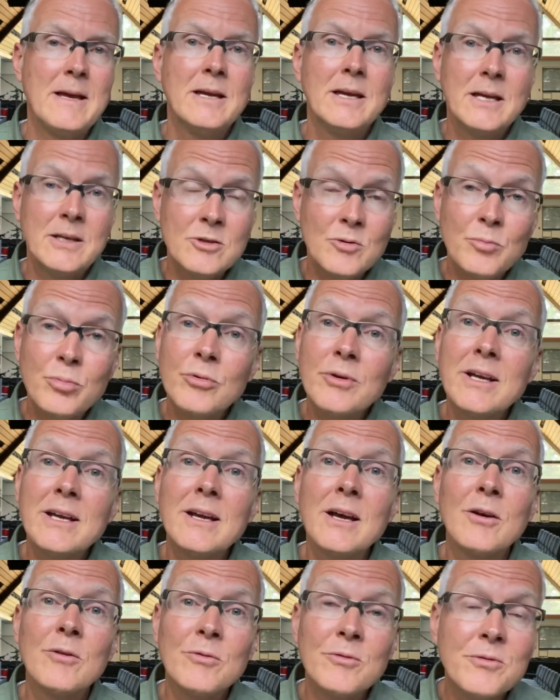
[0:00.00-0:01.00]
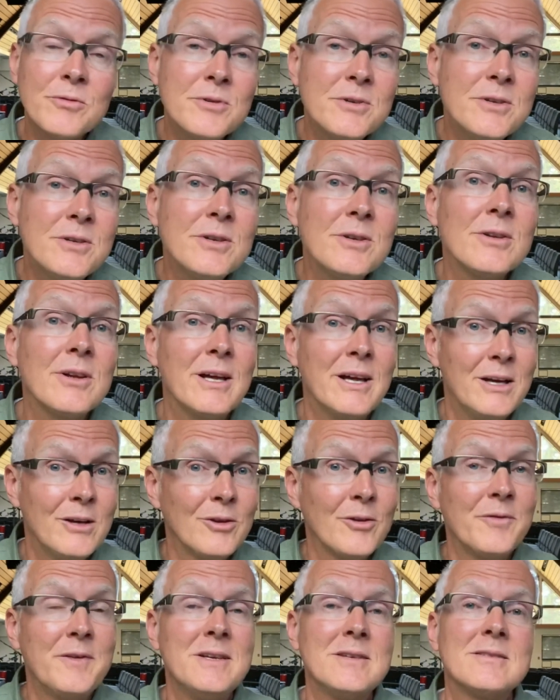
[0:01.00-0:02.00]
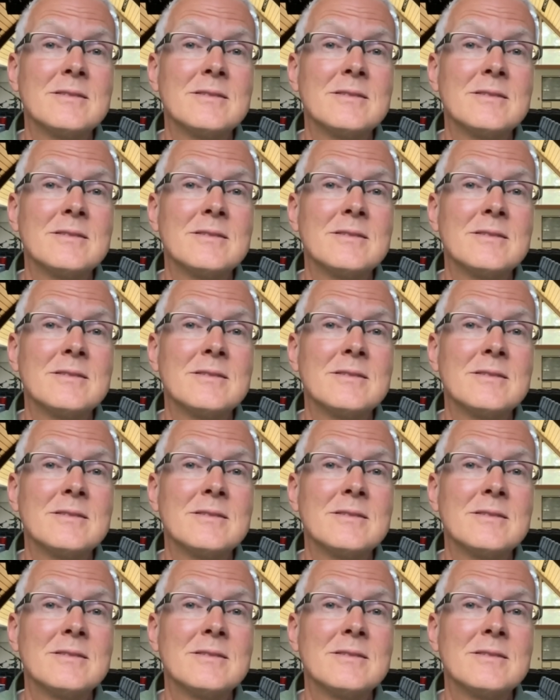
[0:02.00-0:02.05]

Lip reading: and to bring a real healthy